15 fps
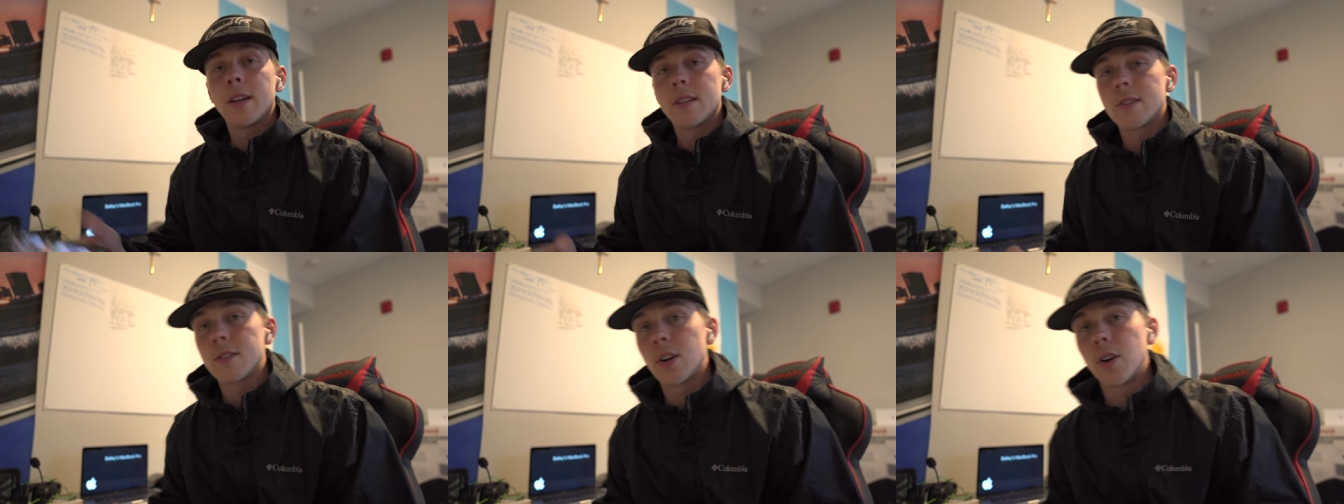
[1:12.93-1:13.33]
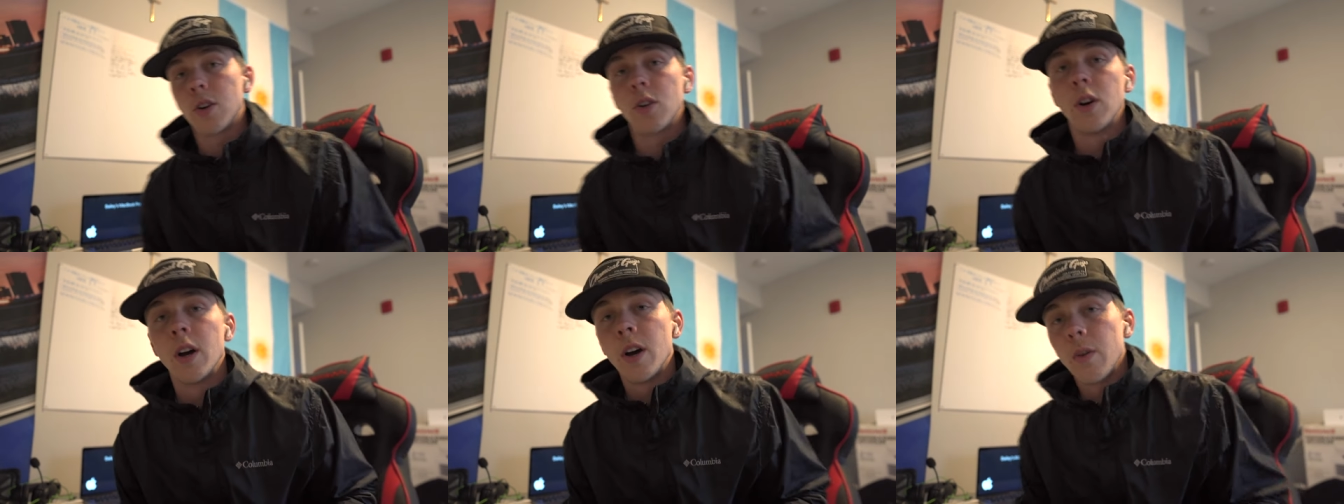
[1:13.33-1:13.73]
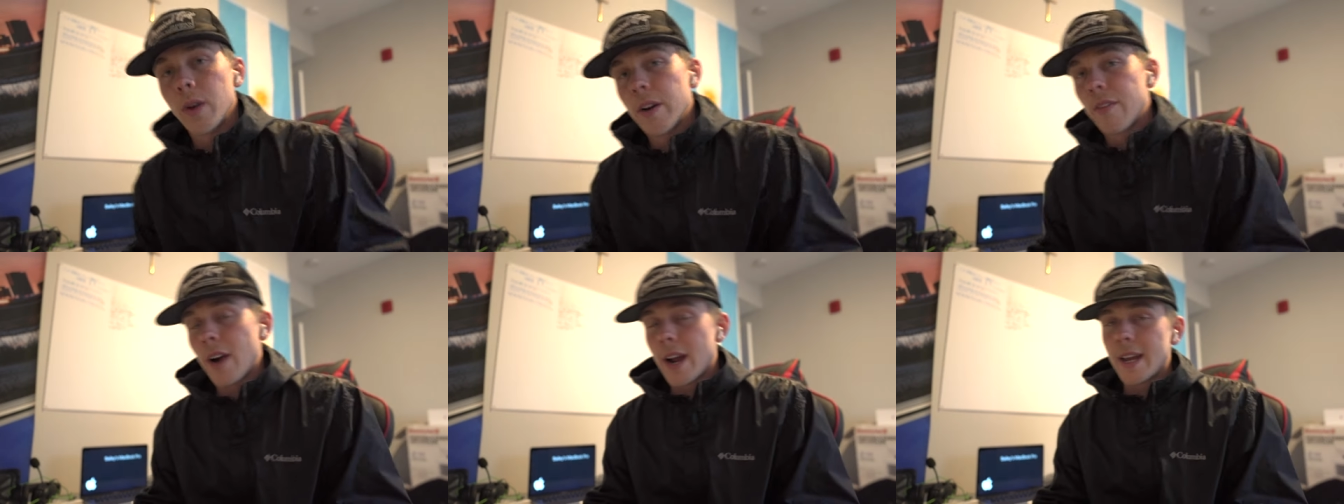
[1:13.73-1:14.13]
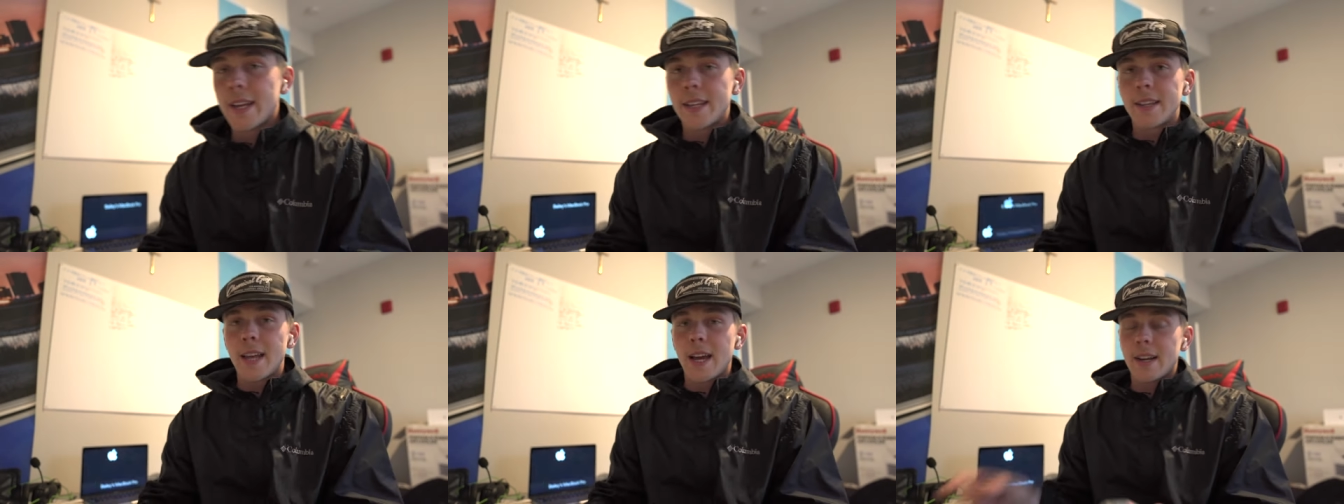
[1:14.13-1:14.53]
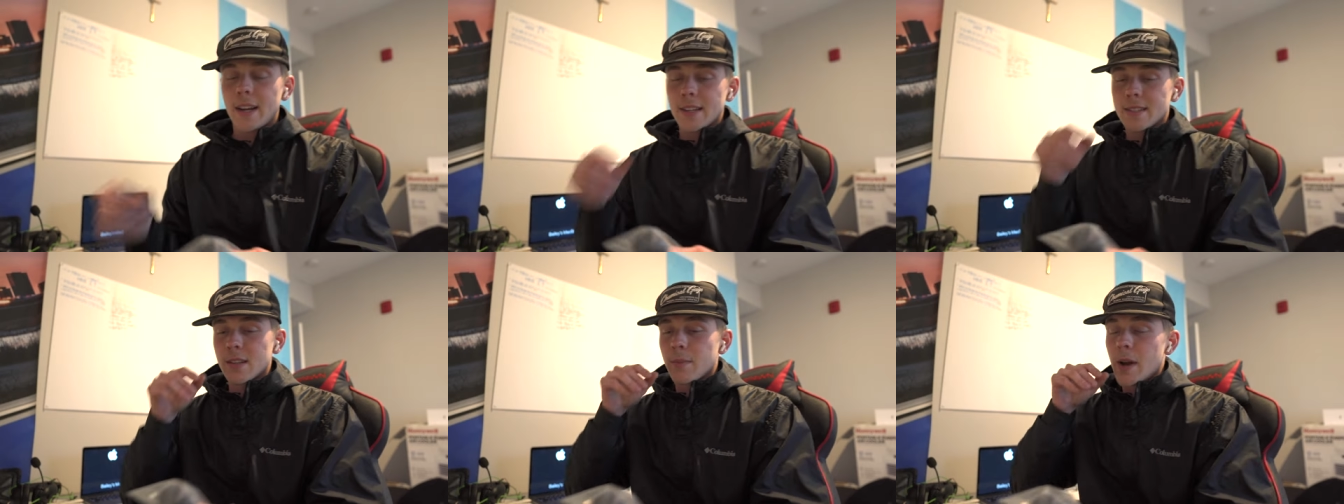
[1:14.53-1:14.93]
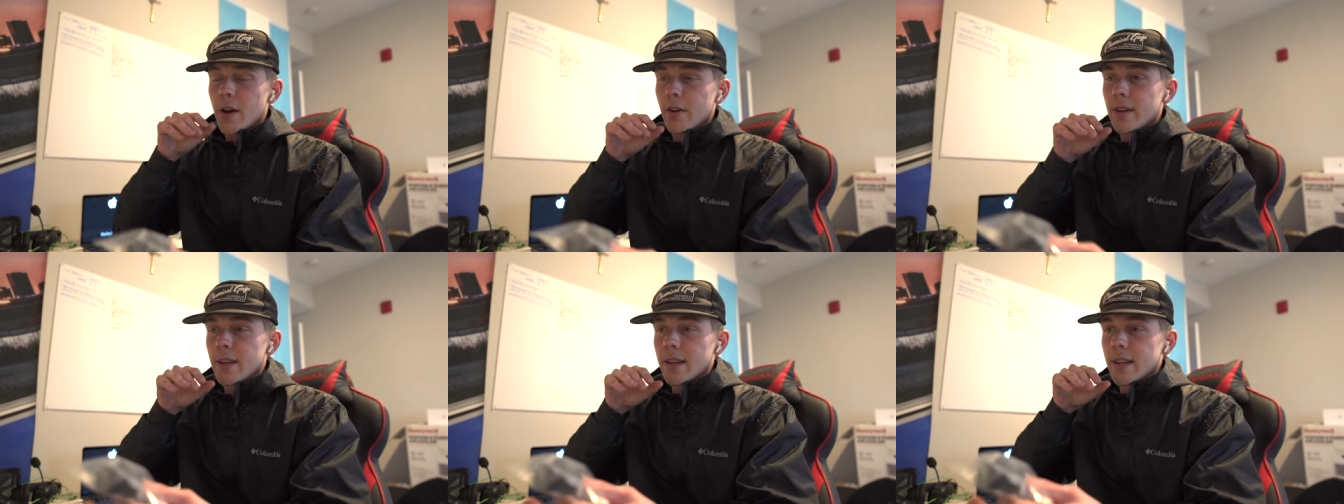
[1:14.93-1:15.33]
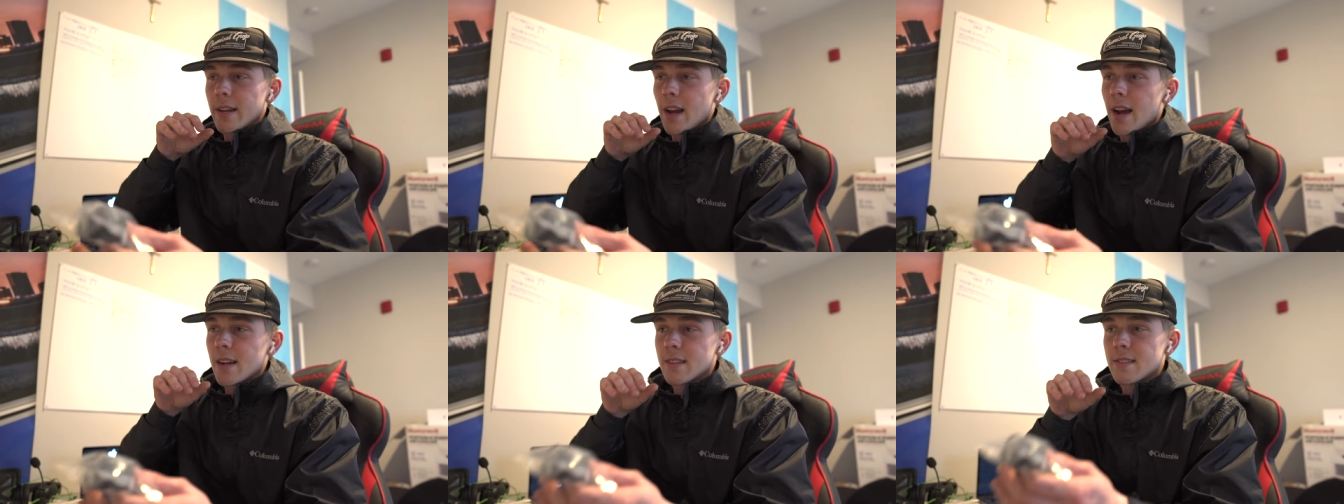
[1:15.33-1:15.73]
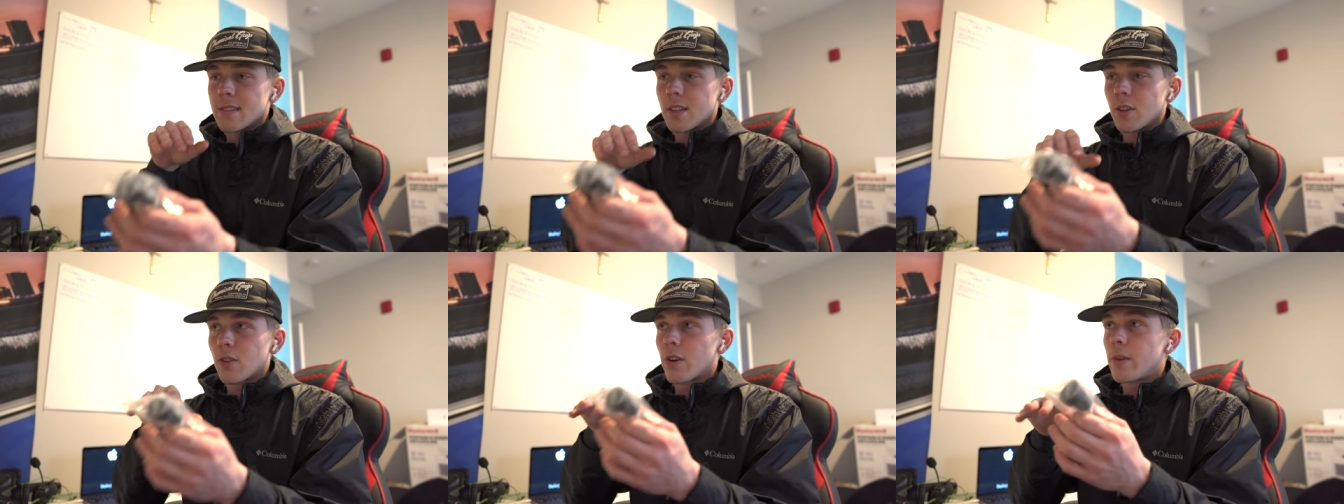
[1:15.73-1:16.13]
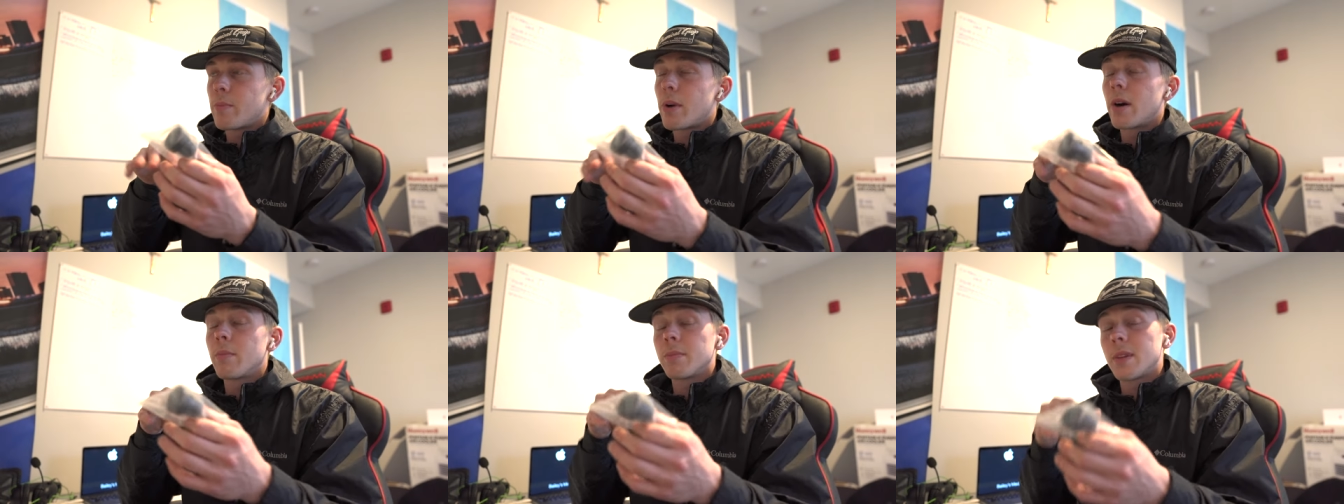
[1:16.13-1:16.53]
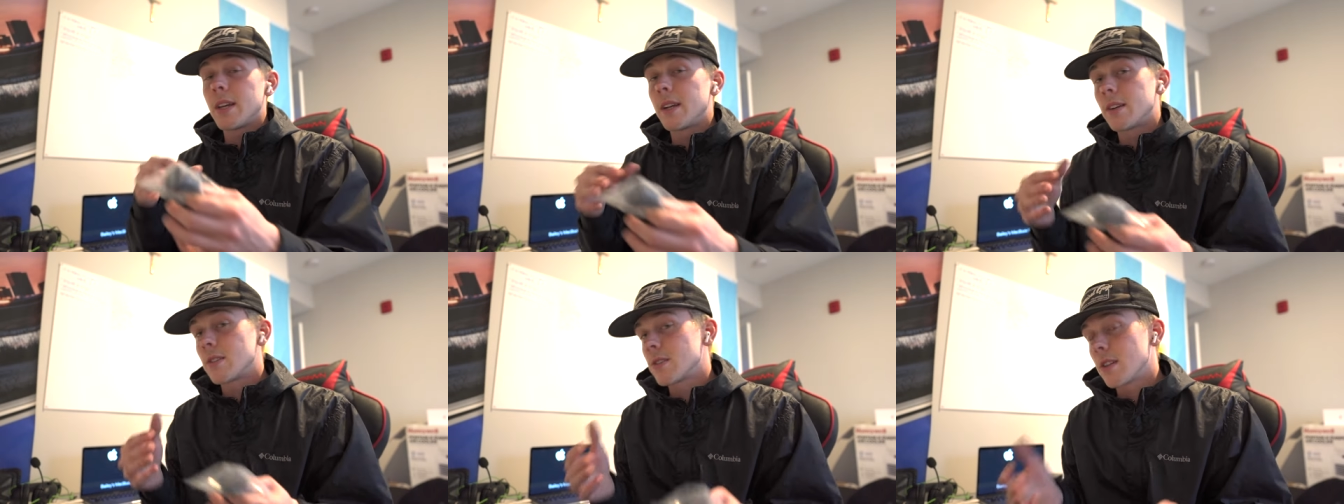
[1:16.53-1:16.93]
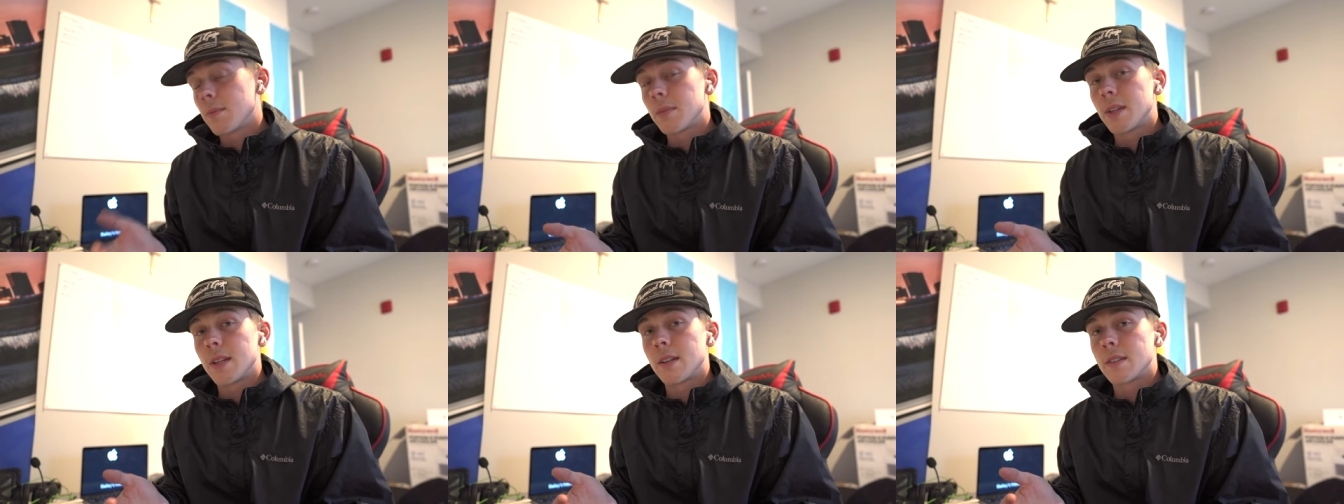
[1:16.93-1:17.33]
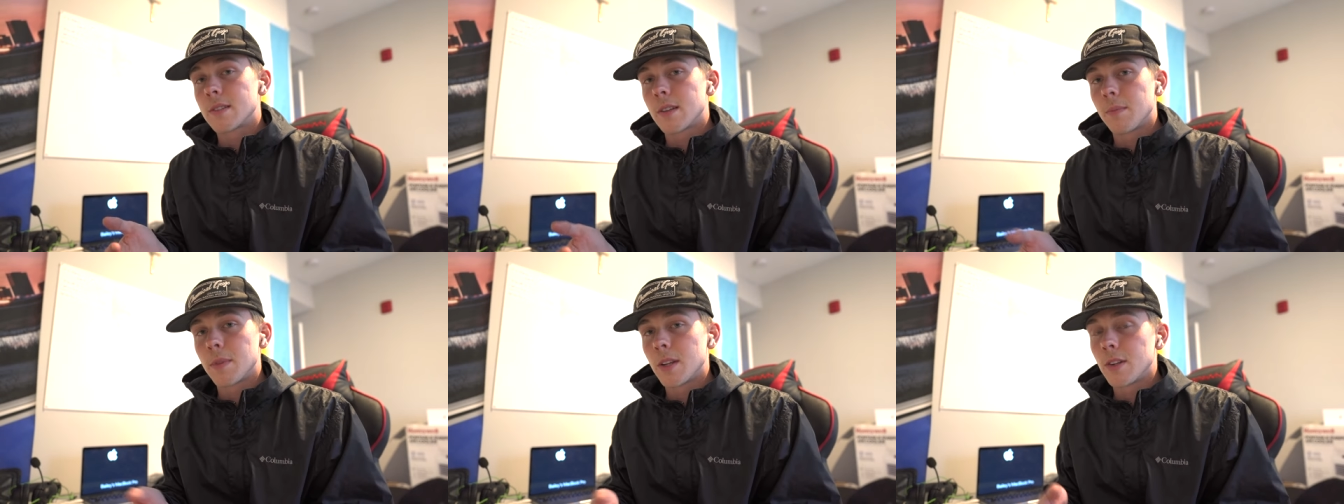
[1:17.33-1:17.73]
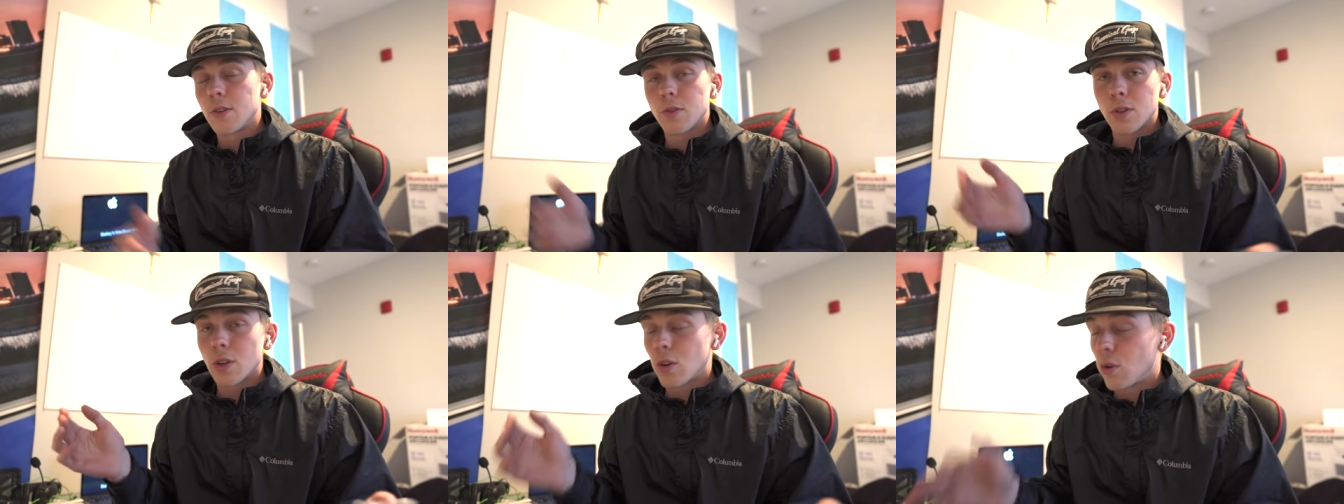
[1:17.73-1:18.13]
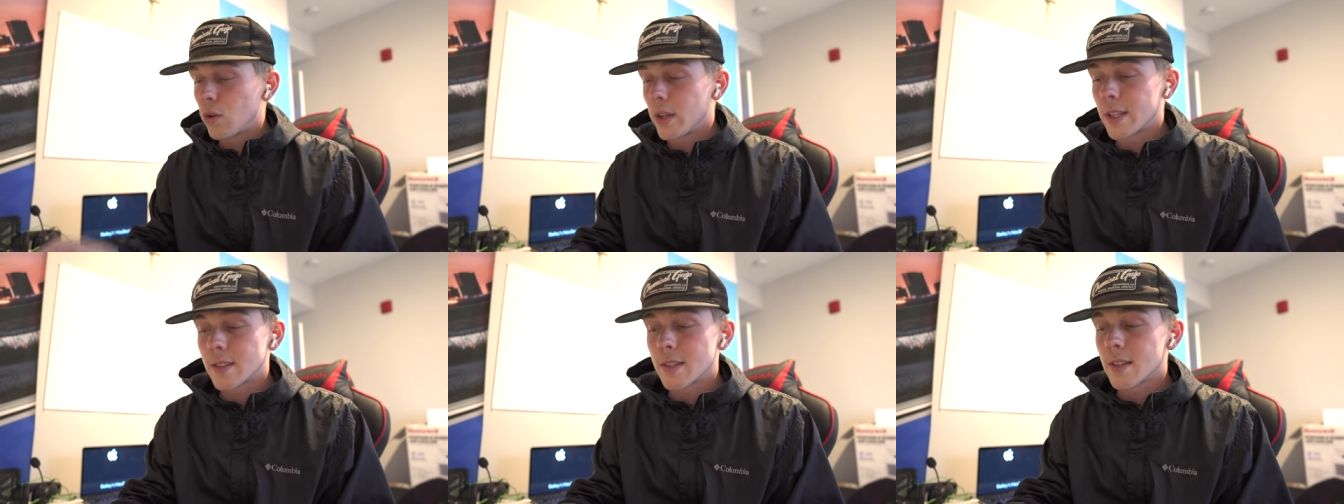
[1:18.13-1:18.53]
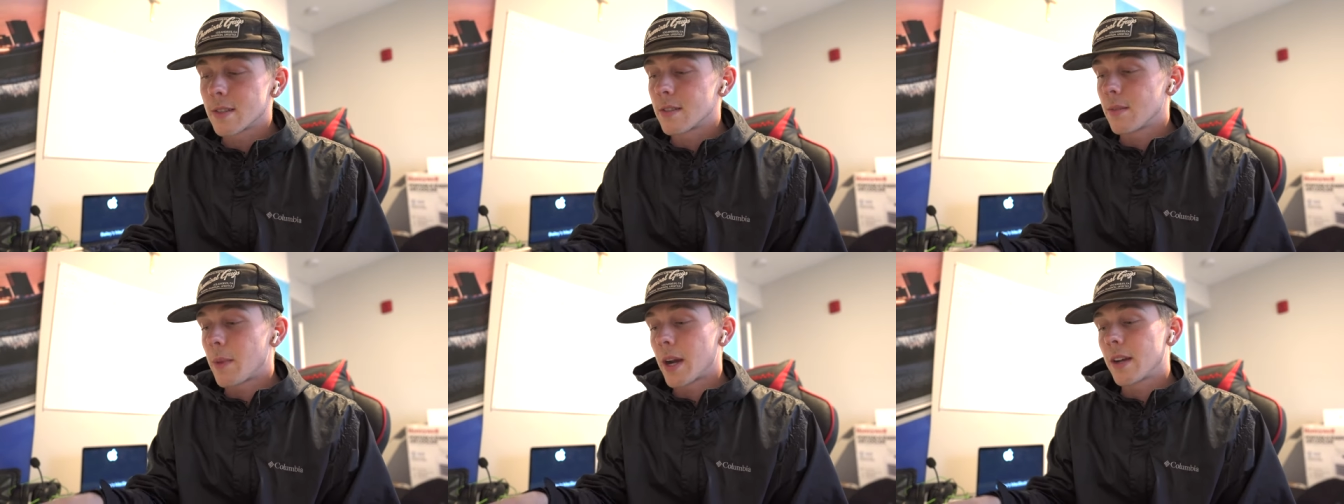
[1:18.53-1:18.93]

So whenever I hit that, I somehow hit an auxiliary pump thing or something to do with the cooling system.